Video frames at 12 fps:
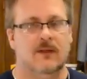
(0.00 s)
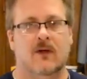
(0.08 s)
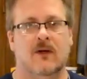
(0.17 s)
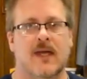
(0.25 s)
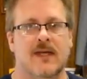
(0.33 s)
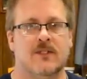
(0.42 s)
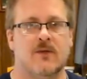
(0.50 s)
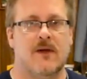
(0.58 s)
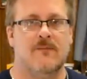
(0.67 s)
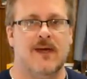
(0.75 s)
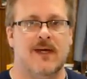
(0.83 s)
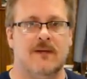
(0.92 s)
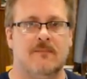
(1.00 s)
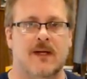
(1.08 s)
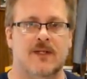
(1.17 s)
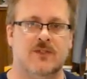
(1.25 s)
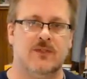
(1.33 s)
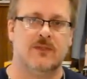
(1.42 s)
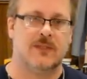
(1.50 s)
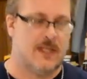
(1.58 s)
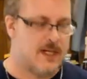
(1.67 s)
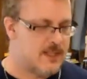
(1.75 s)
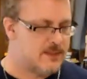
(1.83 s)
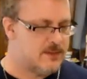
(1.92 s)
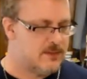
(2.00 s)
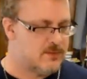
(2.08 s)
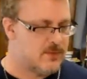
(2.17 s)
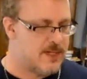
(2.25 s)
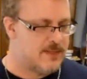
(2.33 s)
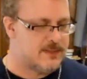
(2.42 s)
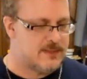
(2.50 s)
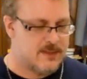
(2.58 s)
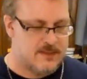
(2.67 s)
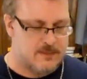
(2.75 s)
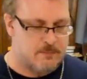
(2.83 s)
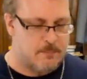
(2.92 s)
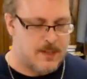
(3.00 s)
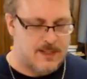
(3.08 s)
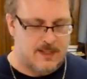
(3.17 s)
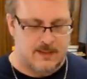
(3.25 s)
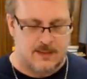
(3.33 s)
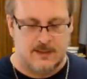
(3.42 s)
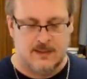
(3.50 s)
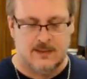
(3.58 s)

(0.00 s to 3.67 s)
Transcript: Okay, so I've added my juice concentrates to this bucket,